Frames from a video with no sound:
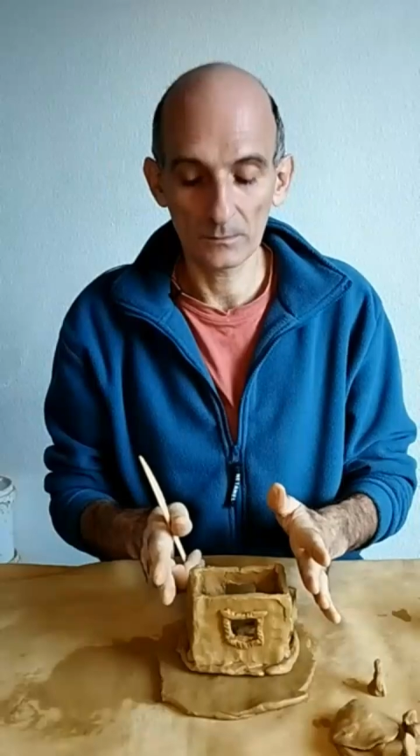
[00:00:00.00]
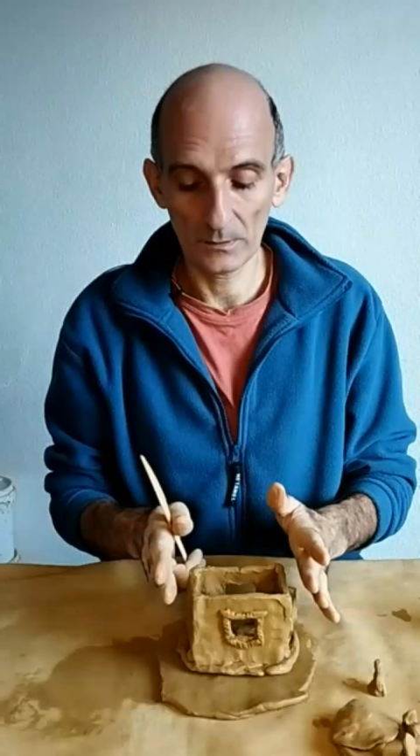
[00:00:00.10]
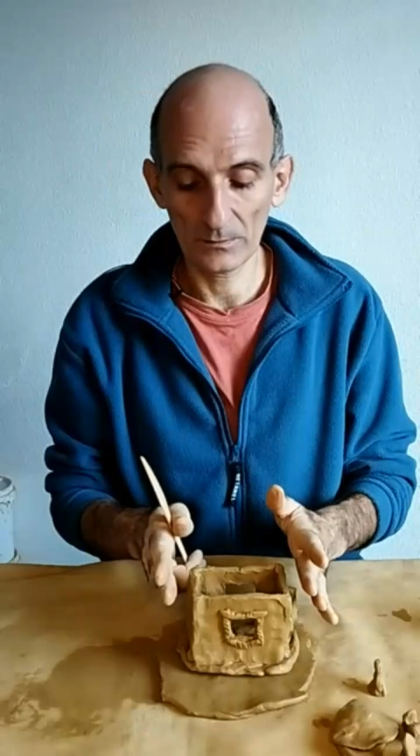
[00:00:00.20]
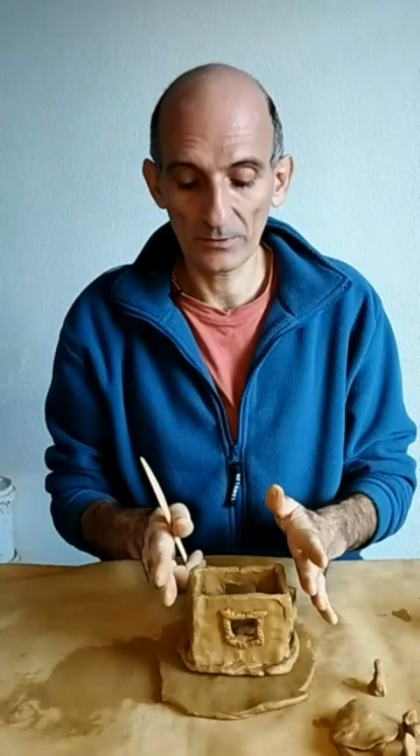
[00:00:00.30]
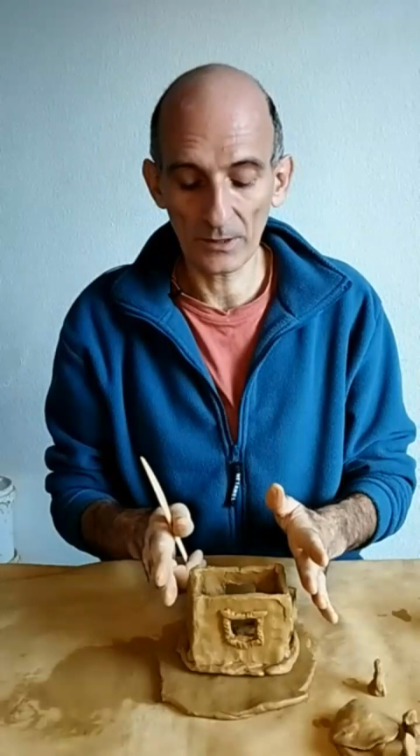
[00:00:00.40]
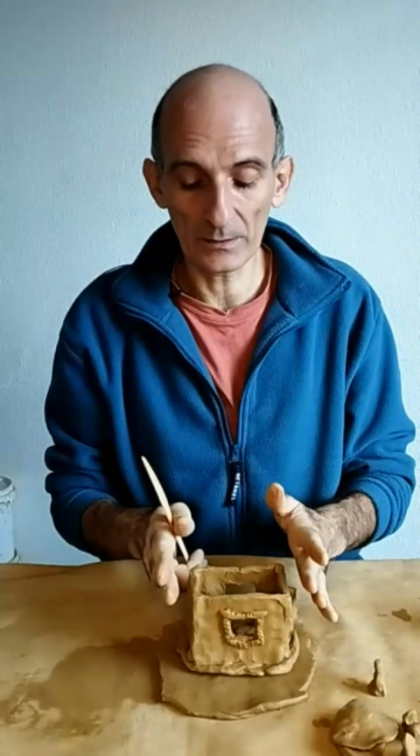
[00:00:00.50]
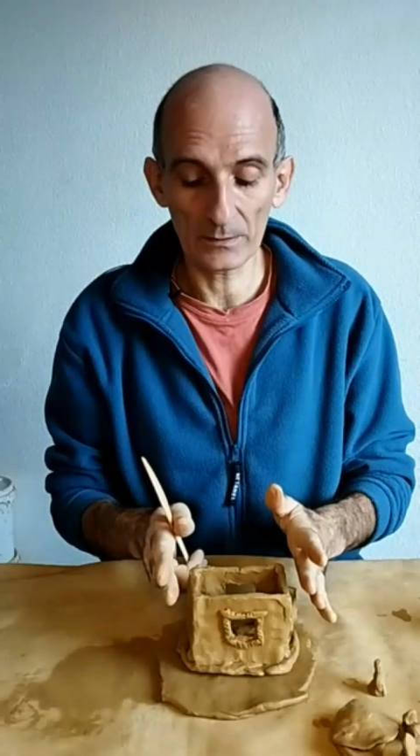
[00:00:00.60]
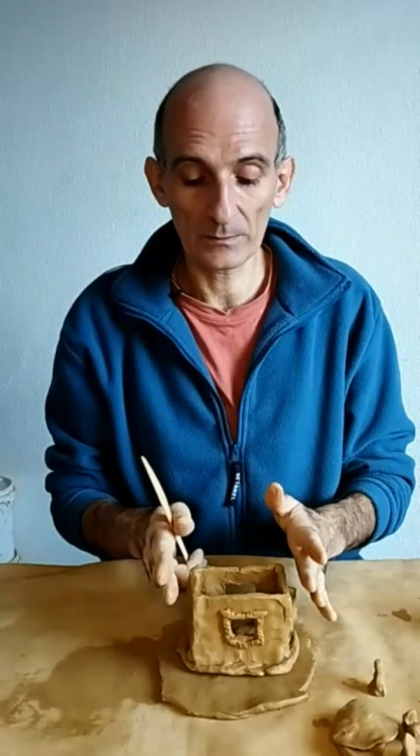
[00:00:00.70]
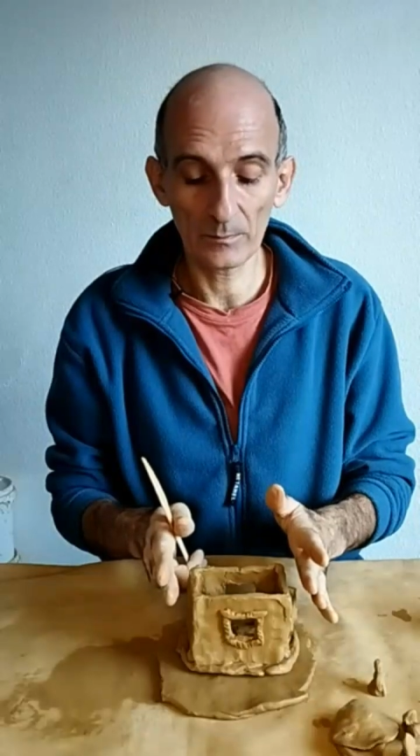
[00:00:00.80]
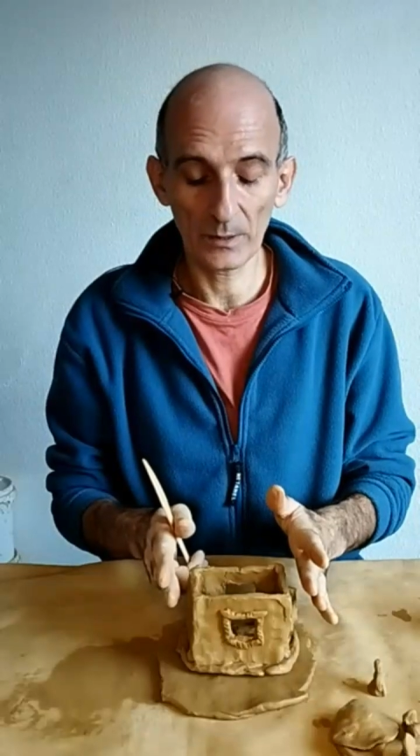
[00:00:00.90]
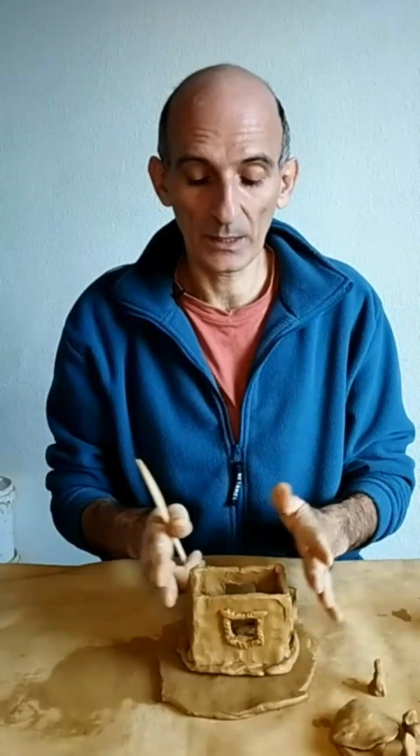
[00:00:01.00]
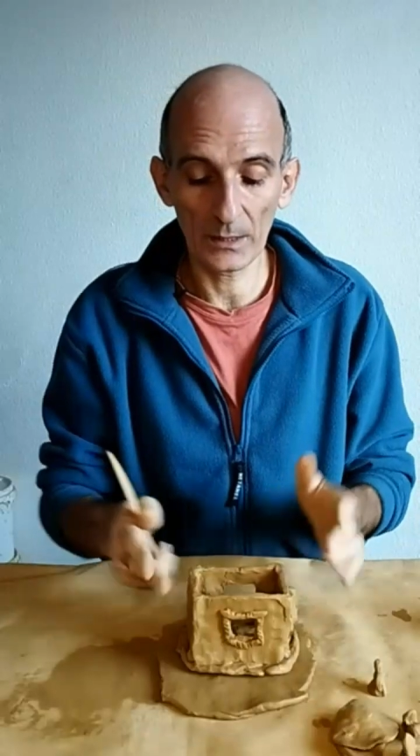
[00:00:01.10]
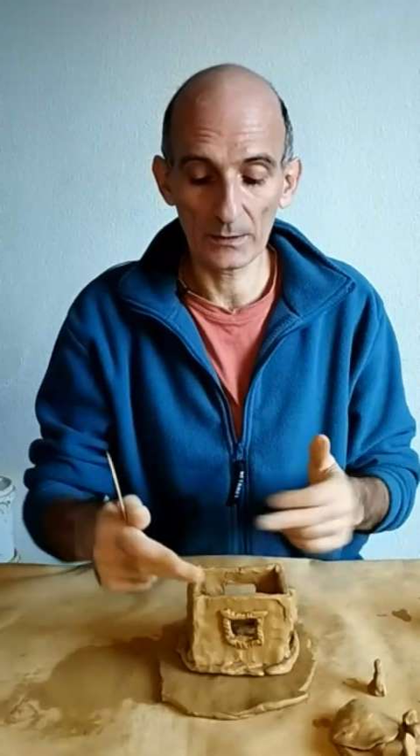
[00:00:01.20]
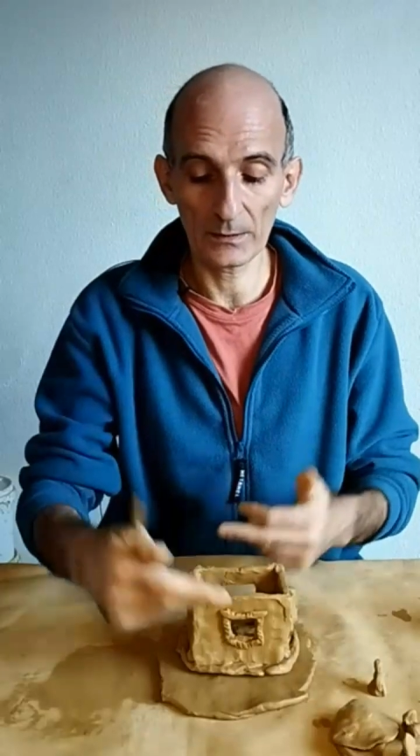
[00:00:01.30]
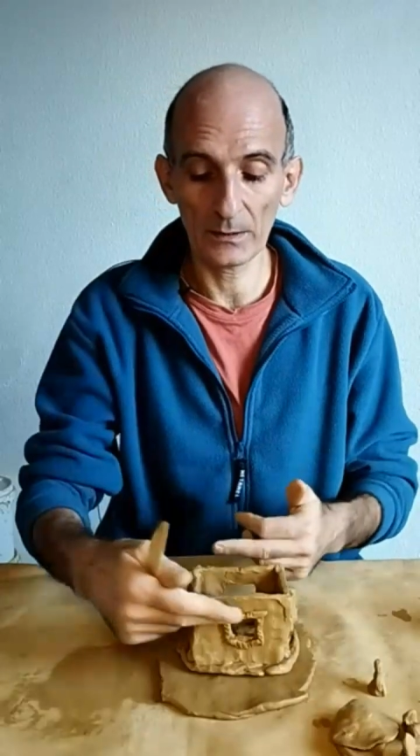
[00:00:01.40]
in front,
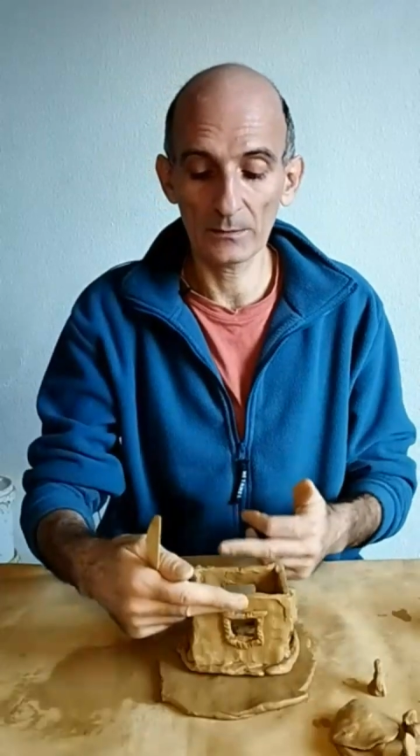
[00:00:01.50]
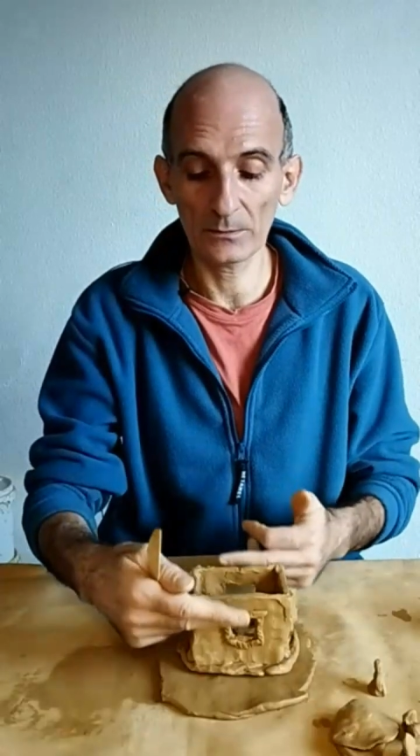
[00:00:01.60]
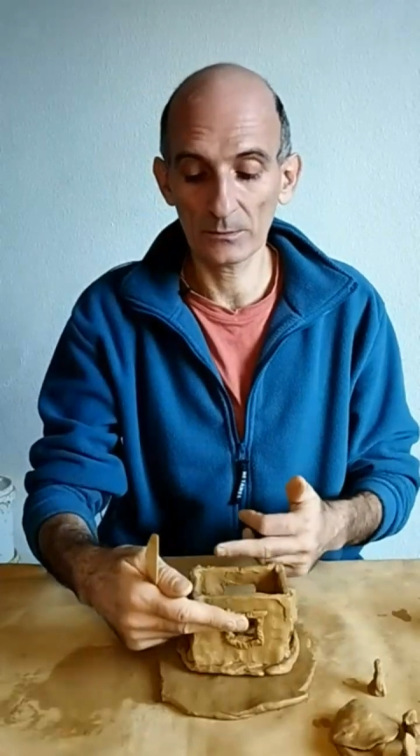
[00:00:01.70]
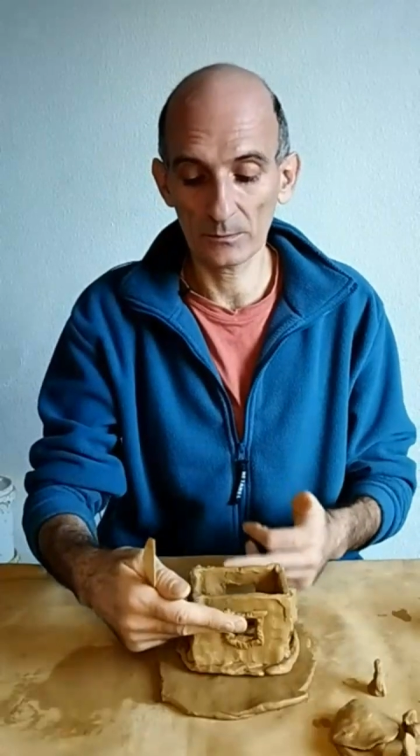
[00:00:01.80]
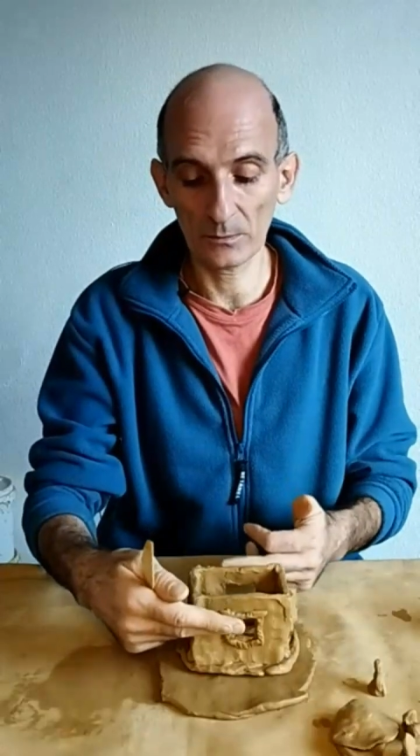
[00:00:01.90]
behind, and